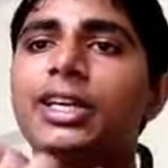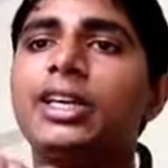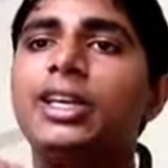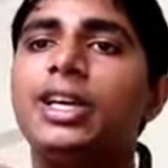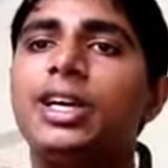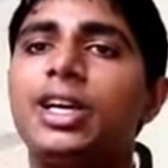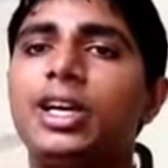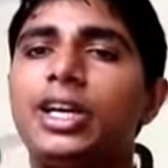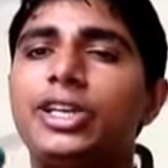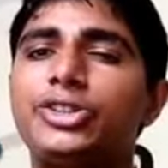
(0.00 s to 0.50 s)

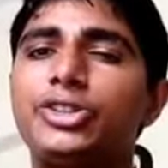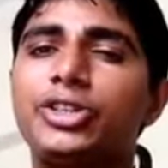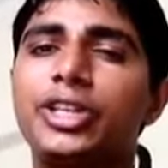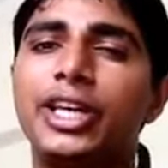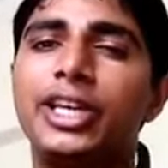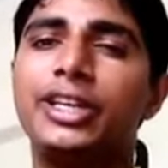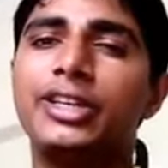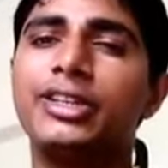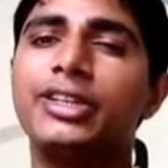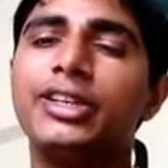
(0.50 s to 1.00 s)
You
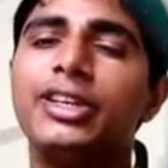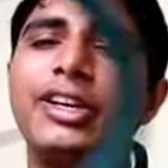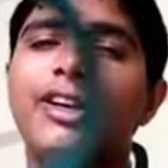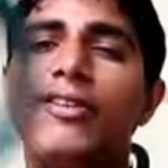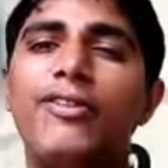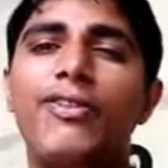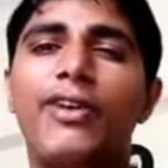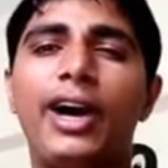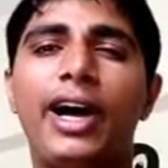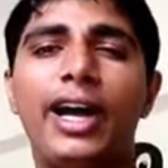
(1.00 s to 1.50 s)
can
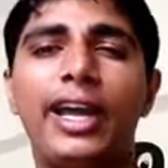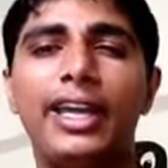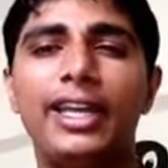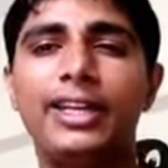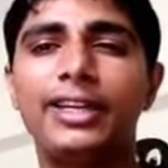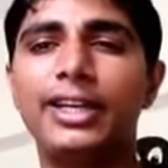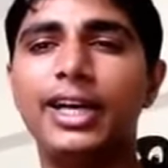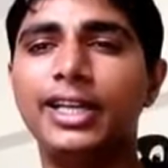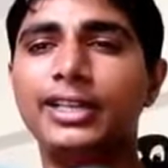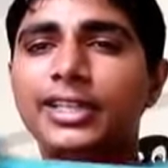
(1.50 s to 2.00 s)

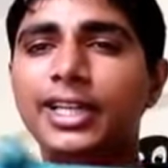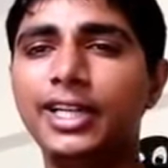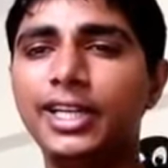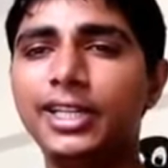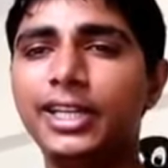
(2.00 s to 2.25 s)
find a Thera